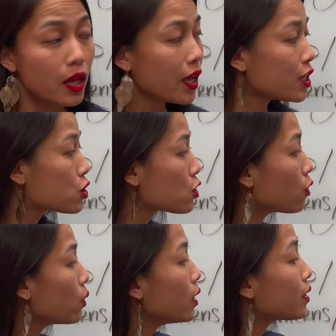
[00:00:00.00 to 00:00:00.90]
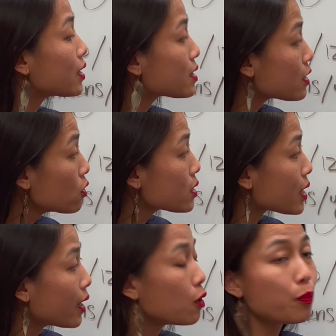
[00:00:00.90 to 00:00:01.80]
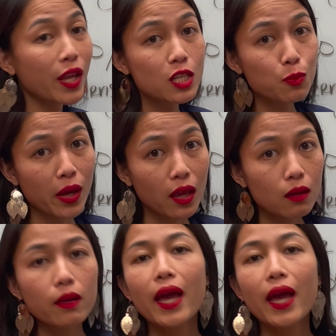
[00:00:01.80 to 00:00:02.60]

And so they still set a base pay.